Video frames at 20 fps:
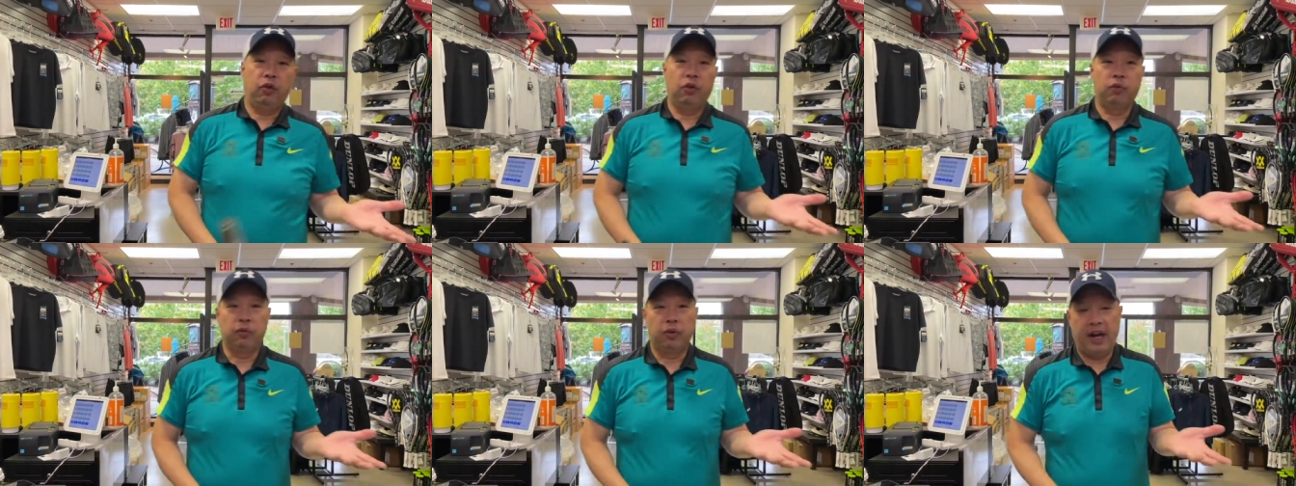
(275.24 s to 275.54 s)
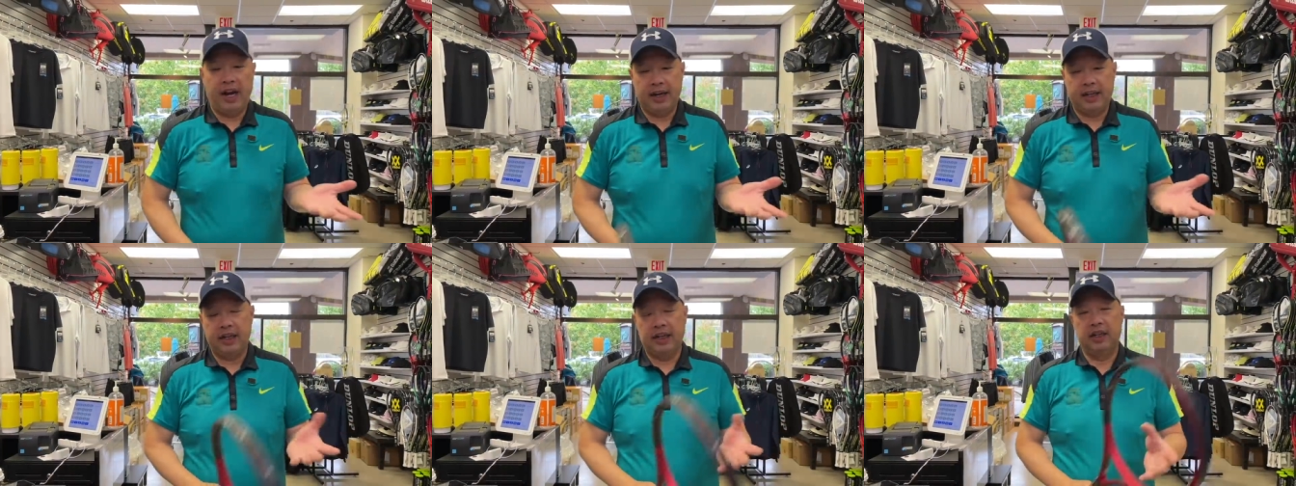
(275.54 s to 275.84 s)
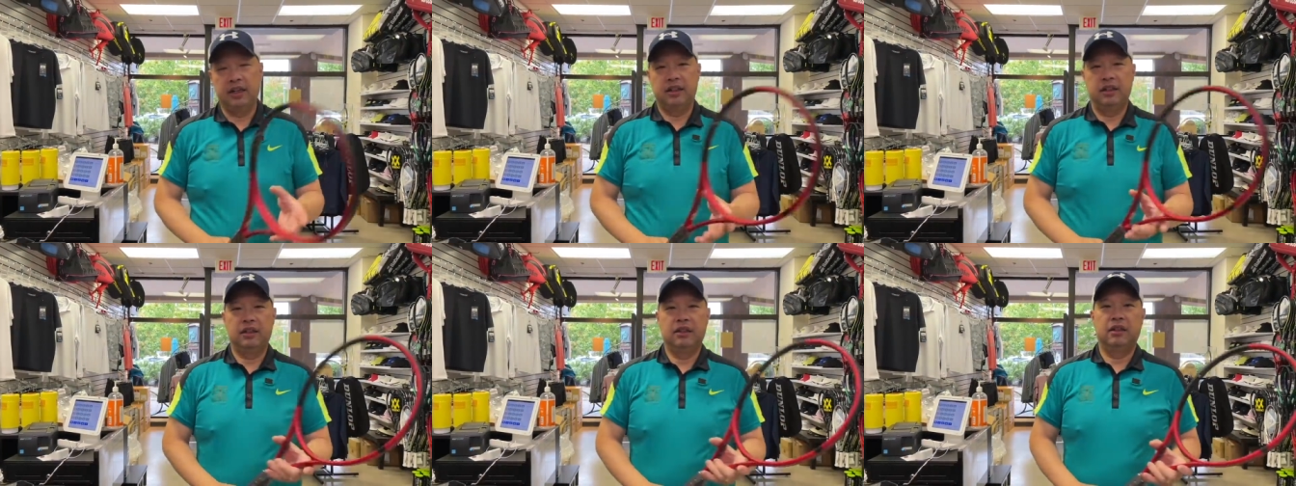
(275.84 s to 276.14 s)

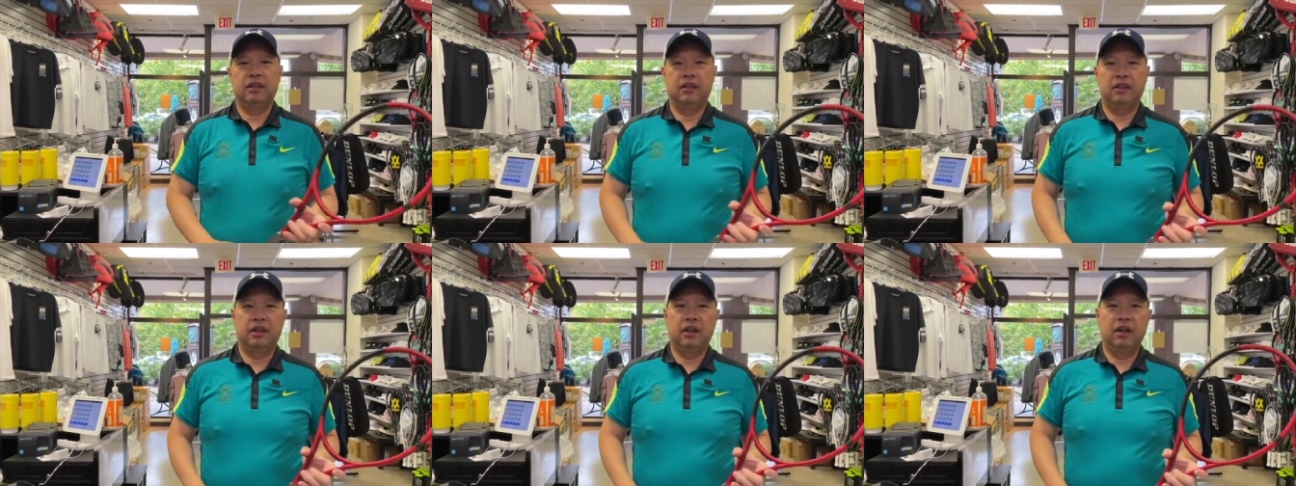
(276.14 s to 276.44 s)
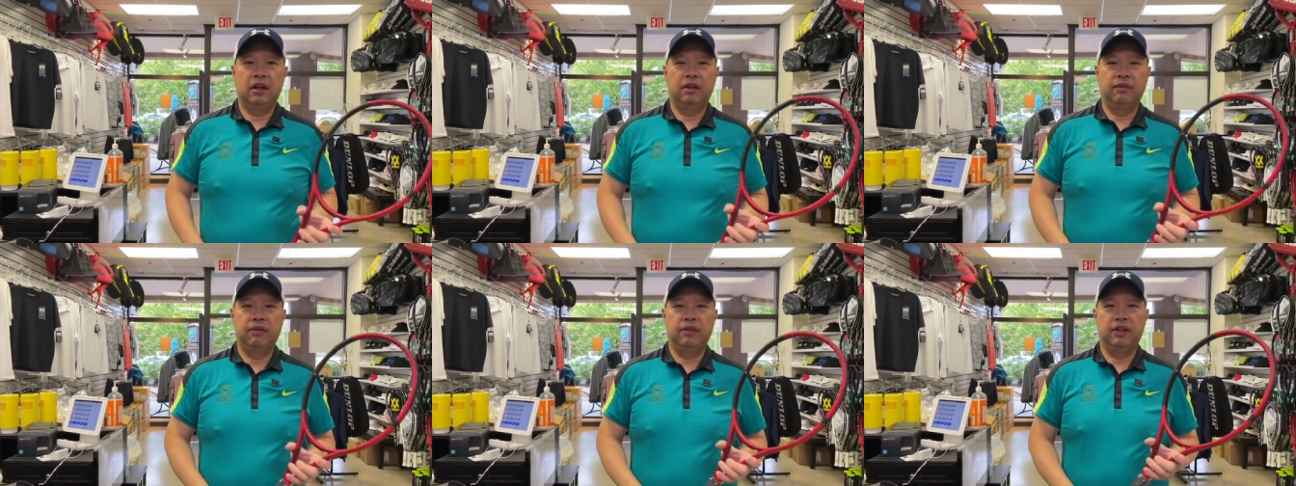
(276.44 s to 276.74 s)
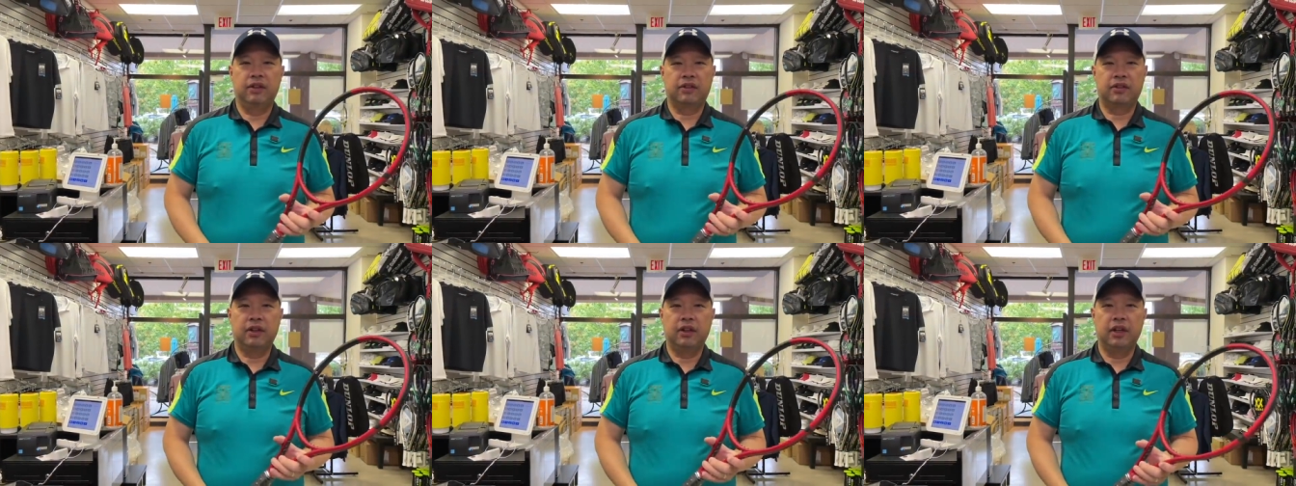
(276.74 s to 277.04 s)
racket of
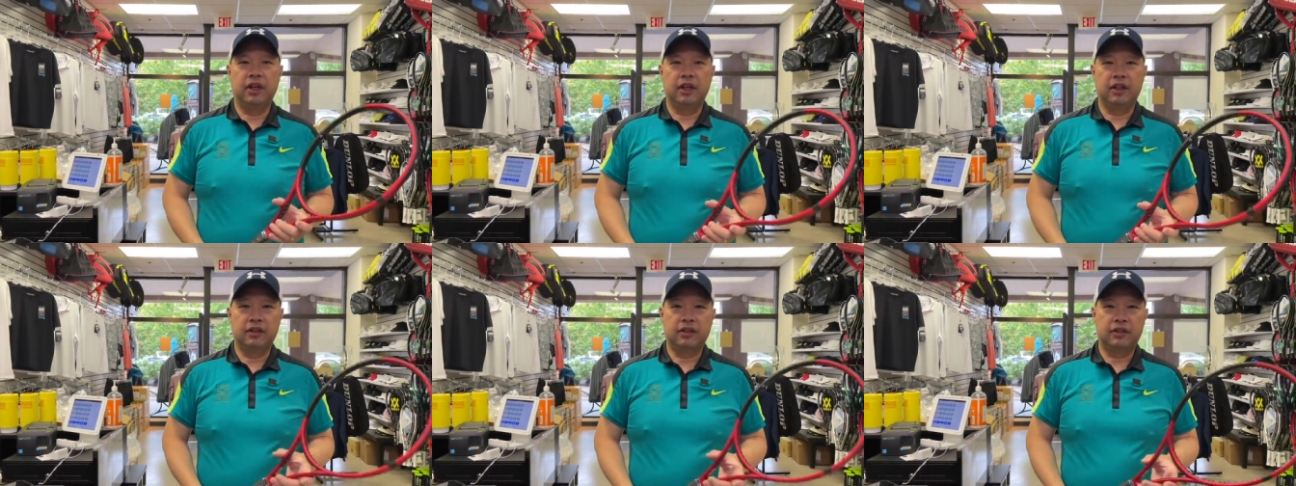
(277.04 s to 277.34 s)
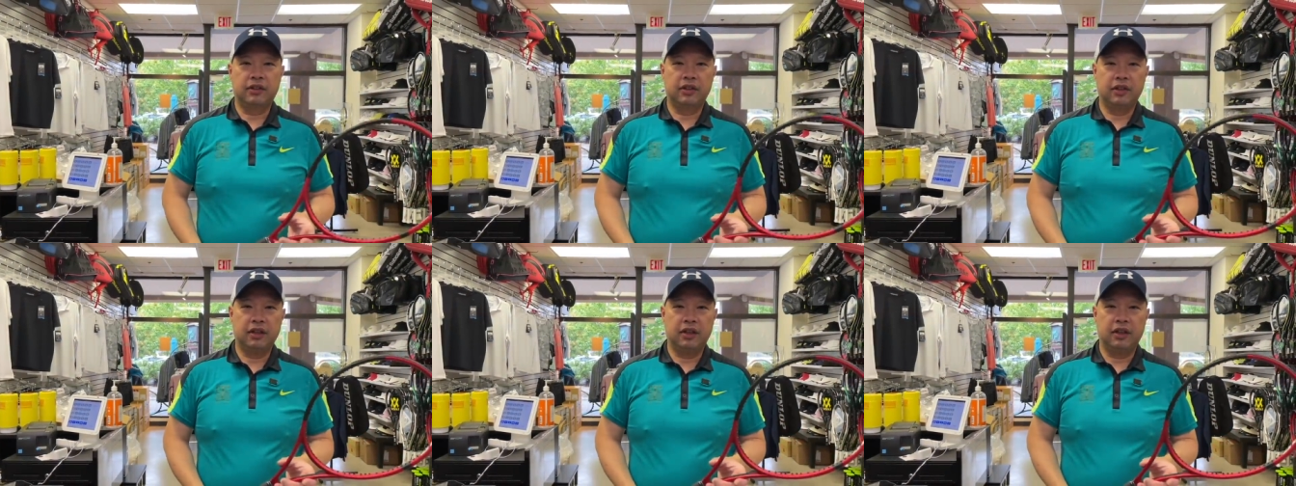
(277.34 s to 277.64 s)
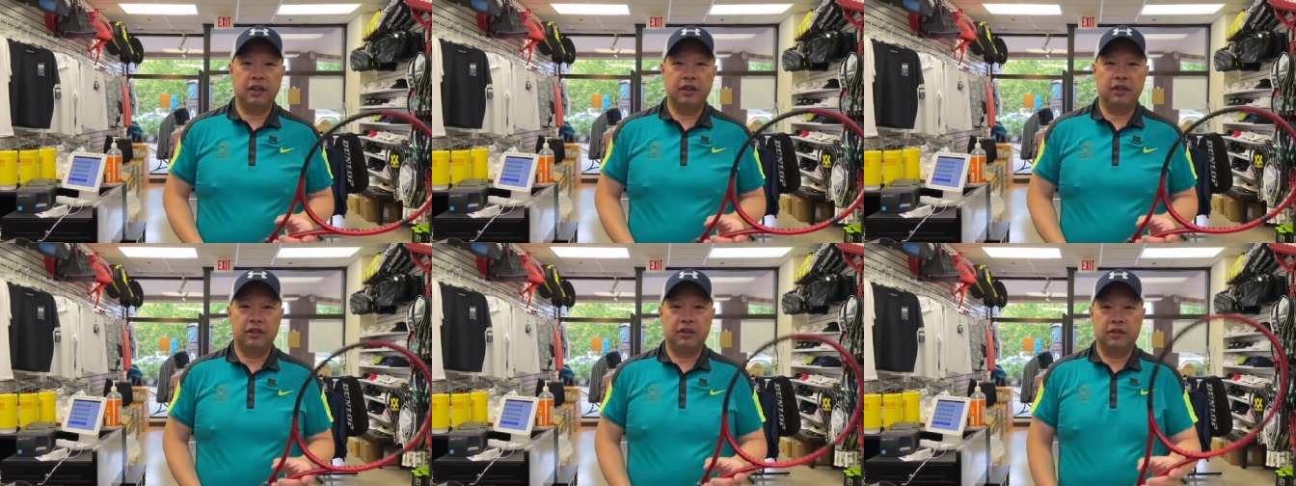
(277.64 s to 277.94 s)
this list
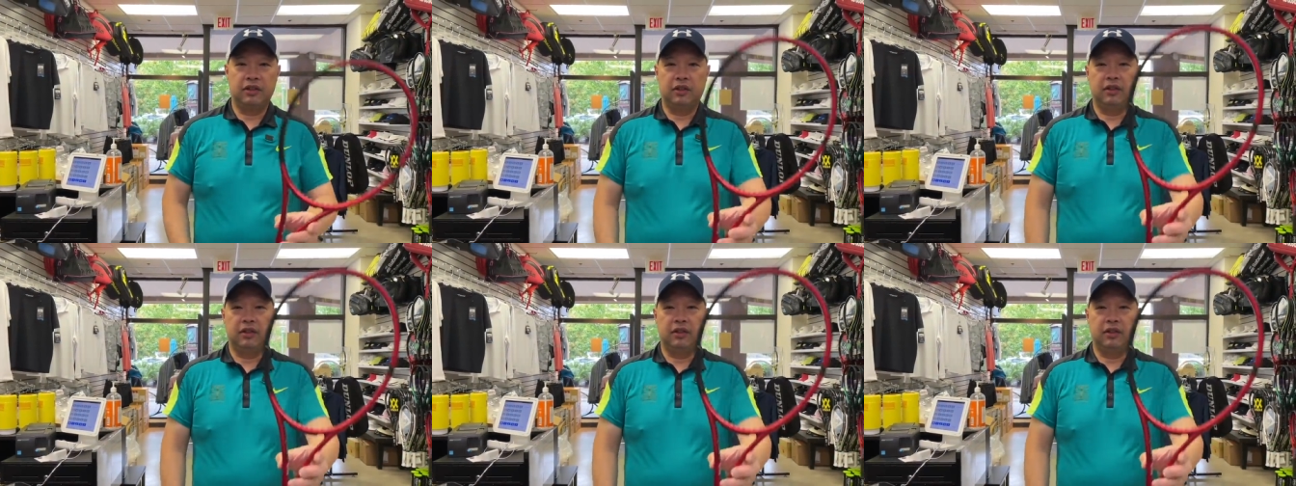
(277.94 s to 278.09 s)
is